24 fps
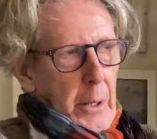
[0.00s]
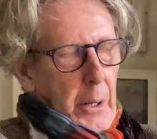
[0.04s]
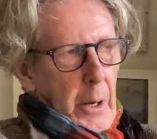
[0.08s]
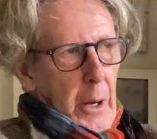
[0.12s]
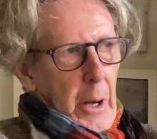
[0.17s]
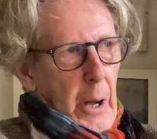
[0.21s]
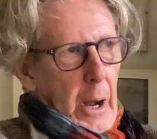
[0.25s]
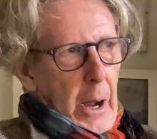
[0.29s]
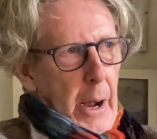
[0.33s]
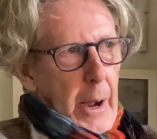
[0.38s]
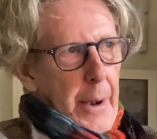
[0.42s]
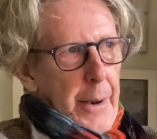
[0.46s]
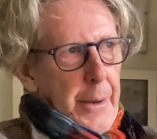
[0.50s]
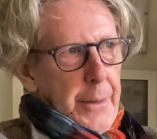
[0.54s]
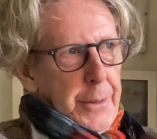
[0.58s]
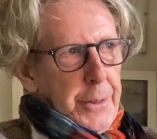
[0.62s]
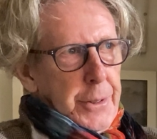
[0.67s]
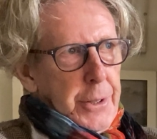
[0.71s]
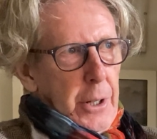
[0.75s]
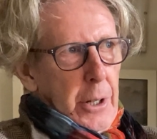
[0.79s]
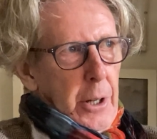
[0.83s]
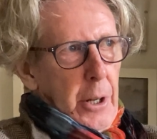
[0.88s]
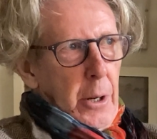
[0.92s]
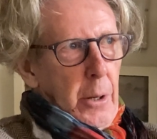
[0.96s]
And,
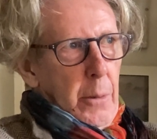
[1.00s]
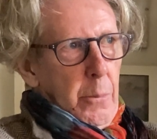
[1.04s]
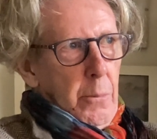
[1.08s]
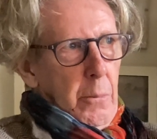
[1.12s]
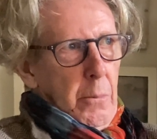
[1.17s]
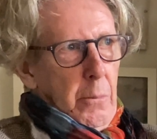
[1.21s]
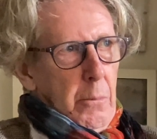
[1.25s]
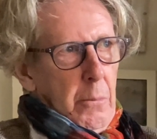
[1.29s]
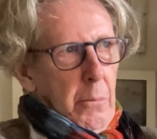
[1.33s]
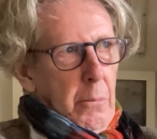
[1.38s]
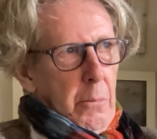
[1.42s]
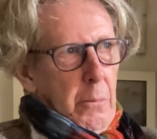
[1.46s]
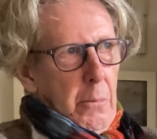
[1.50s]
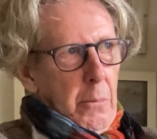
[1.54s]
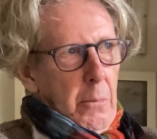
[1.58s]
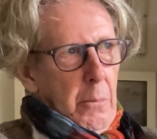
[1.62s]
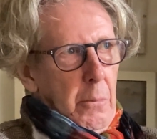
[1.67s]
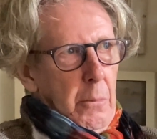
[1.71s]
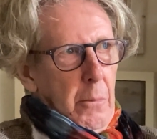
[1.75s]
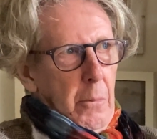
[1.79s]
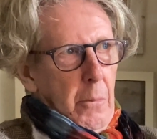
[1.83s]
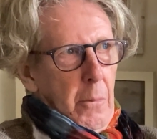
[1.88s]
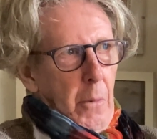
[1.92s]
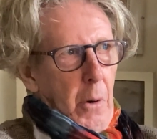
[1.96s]
um,
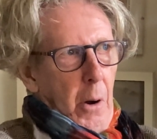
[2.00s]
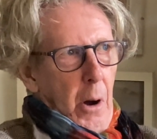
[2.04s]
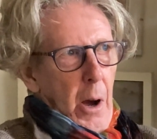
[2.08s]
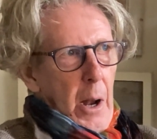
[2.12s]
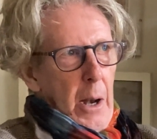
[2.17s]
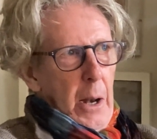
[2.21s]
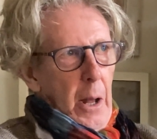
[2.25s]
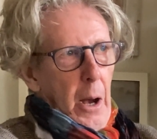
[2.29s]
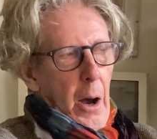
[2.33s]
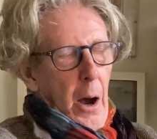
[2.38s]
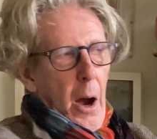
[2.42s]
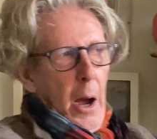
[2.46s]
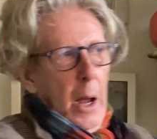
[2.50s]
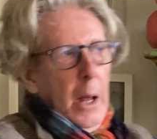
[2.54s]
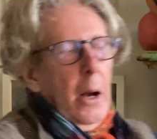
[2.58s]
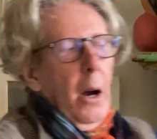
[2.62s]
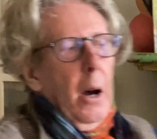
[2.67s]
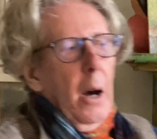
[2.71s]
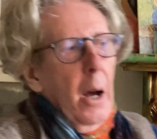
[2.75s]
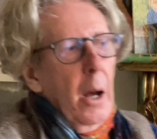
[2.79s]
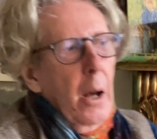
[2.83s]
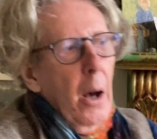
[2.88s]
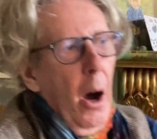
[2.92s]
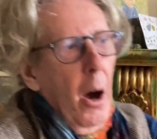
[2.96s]
but I, I,
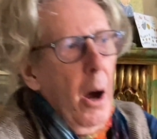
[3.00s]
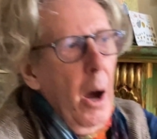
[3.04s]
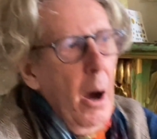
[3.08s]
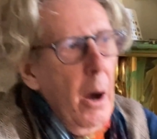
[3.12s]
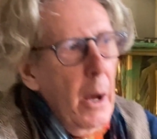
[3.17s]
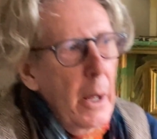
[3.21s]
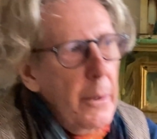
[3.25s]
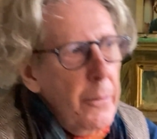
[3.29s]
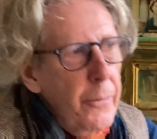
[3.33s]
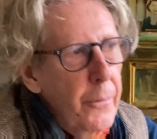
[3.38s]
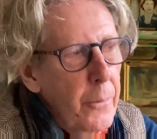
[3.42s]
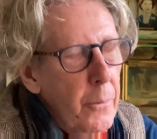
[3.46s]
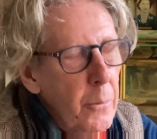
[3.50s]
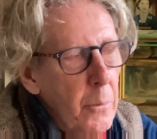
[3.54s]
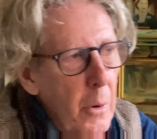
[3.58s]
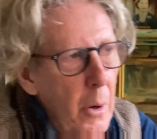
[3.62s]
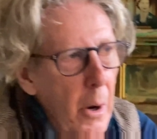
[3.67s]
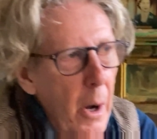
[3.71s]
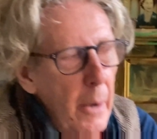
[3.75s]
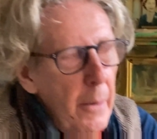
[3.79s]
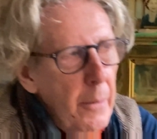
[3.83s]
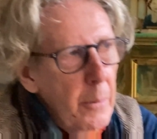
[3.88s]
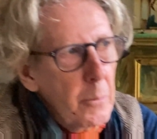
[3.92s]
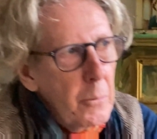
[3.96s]
I, I, I've,
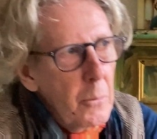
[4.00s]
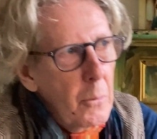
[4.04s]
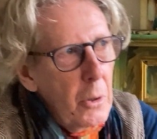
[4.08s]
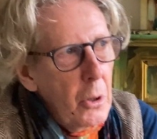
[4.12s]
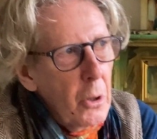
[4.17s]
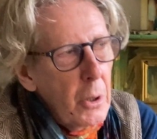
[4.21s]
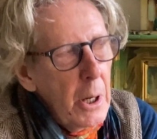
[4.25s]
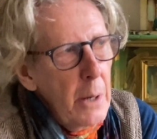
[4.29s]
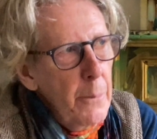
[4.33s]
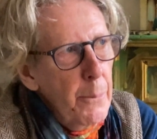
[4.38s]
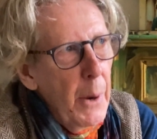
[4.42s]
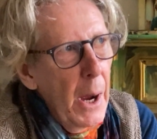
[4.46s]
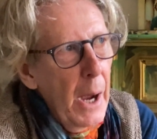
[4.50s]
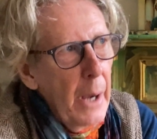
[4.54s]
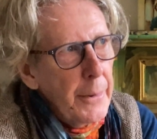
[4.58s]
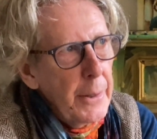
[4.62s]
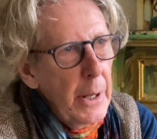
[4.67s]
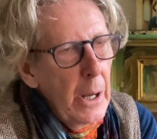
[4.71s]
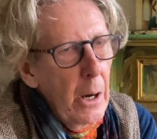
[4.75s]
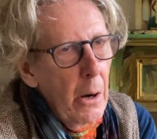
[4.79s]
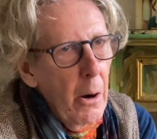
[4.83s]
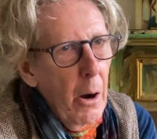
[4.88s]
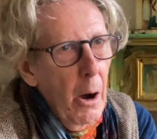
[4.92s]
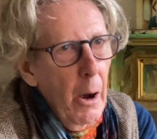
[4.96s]
I looking back
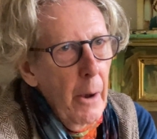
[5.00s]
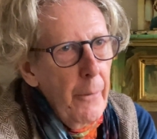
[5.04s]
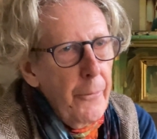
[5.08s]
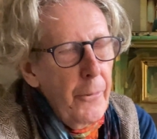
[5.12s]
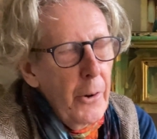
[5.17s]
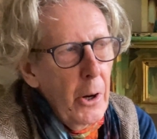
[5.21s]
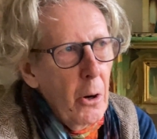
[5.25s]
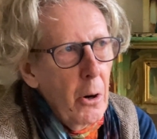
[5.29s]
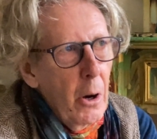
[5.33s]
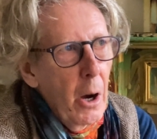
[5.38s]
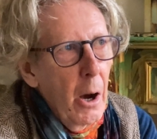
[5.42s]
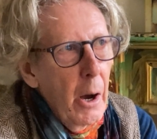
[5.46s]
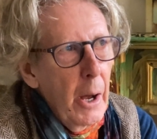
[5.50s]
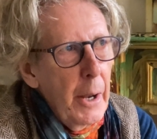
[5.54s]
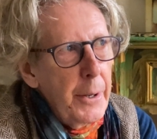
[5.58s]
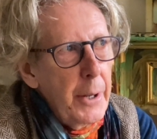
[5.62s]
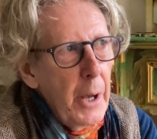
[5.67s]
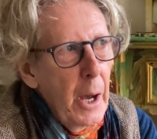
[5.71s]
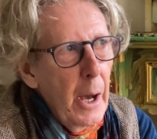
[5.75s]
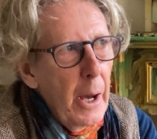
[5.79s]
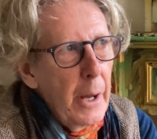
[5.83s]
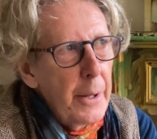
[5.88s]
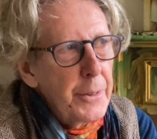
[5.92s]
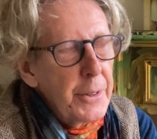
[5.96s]
now, I felt I'd
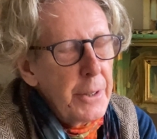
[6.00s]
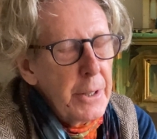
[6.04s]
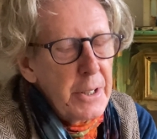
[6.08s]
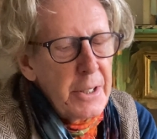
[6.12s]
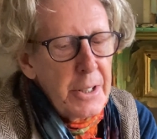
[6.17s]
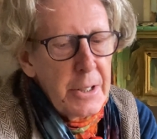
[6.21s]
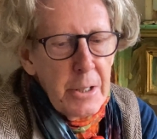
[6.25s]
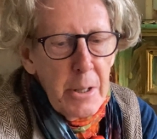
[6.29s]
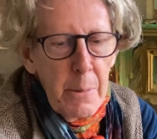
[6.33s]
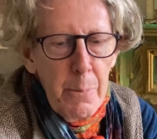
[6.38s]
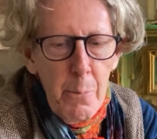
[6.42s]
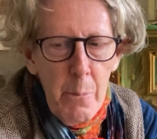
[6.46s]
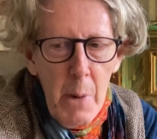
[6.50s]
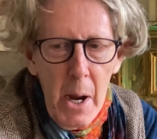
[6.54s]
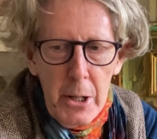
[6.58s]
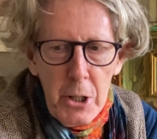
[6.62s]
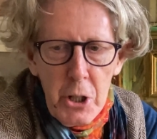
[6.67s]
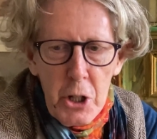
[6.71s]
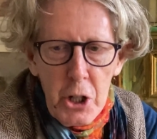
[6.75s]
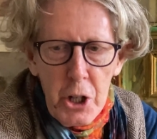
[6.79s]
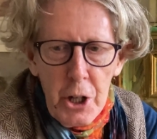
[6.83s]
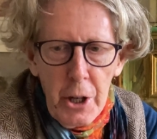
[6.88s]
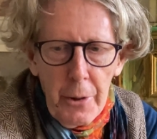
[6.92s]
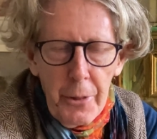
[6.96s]
had this
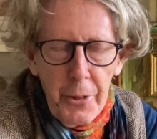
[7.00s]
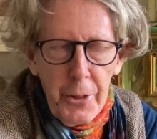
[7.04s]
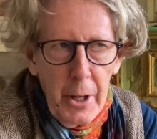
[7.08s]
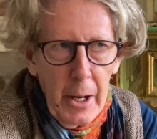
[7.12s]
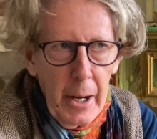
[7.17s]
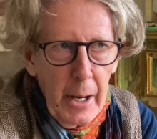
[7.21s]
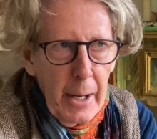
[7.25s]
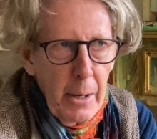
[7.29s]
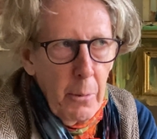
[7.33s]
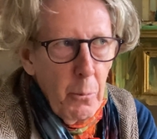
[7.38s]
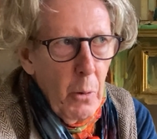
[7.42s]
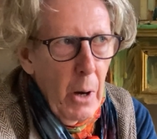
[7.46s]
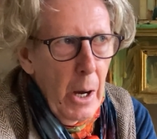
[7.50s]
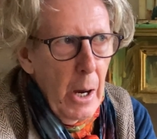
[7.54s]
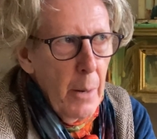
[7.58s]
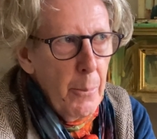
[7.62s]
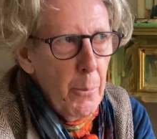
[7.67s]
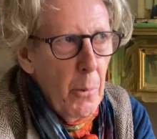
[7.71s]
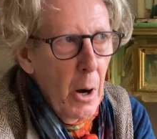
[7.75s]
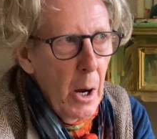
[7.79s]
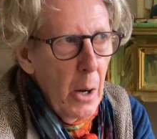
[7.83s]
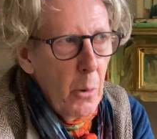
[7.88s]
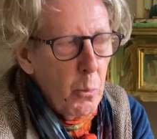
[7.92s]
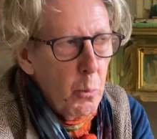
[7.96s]
dementia thing where
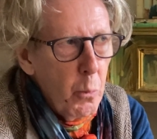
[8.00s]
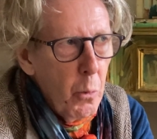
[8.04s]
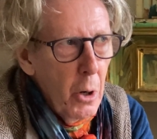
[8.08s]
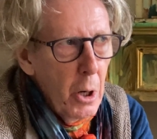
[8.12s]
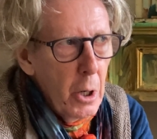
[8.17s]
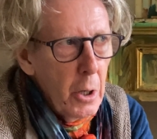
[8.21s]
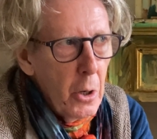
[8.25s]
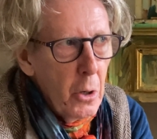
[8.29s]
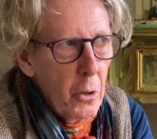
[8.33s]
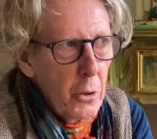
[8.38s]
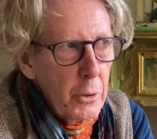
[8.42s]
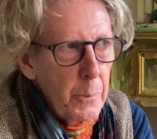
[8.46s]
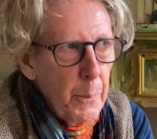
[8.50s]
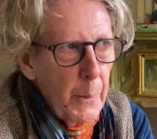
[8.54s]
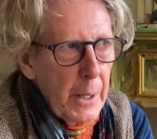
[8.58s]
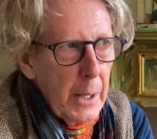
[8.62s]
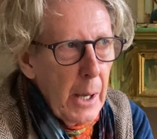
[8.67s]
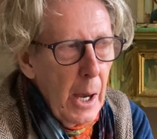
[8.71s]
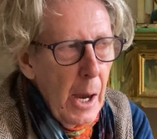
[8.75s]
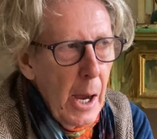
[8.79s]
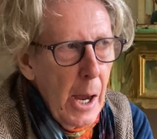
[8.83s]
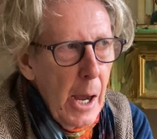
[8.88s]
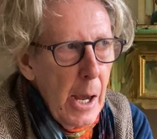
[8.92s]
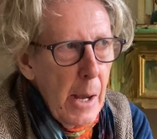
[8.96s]
my world
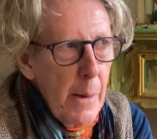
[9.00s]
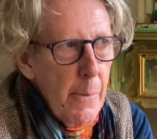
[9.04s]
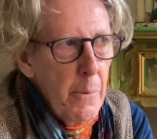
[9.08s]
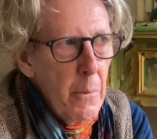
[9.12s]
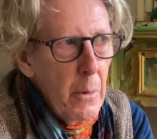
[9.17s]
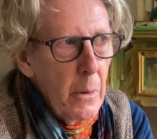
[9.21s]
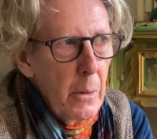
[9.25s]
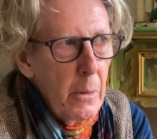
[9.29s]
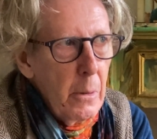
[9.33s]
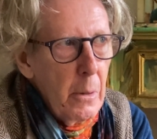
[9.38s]
became